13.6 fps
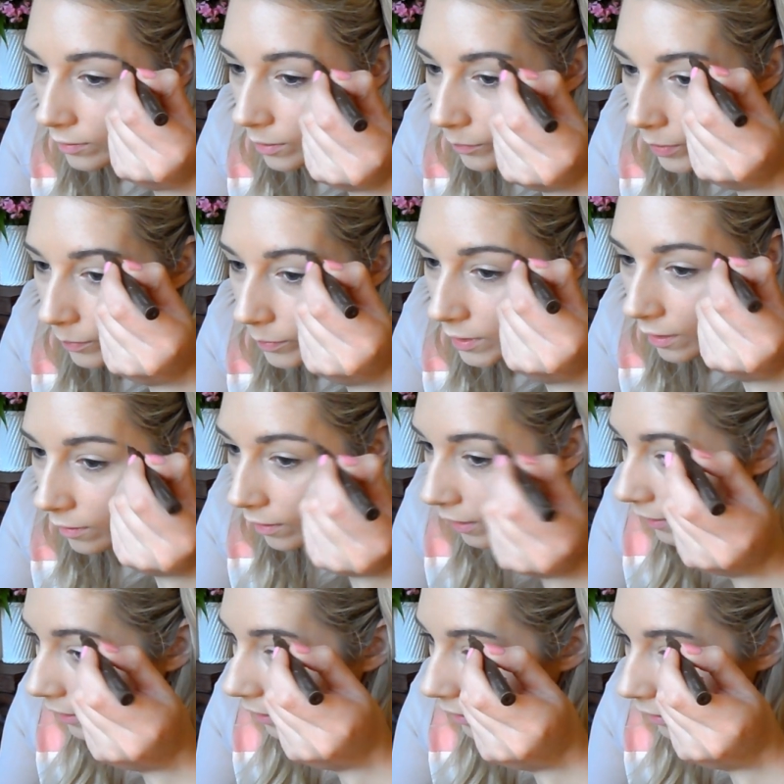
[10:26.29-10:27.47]
Some people don't
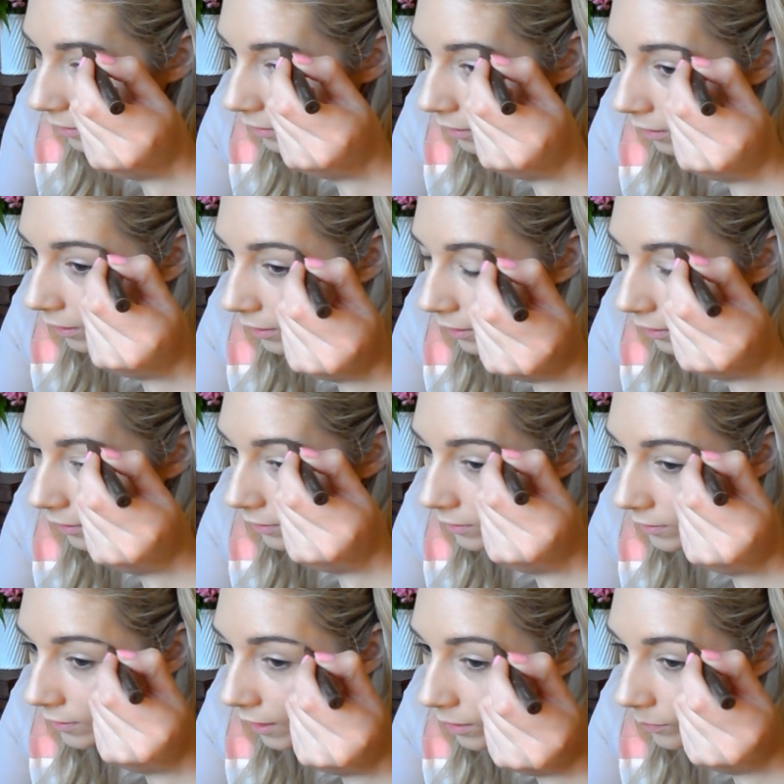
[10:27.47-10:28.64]
like it, and I
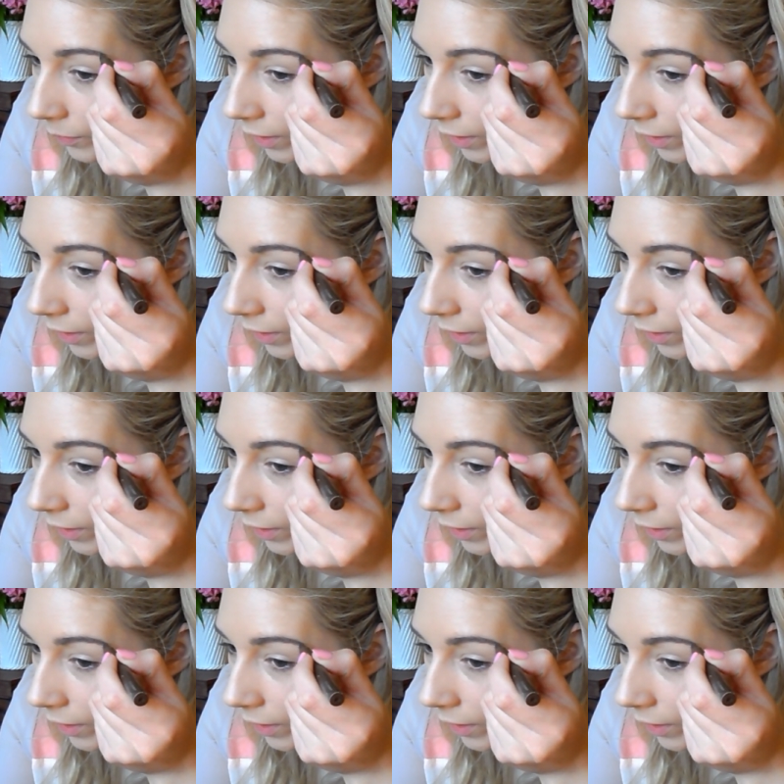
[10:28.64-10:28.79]
understand,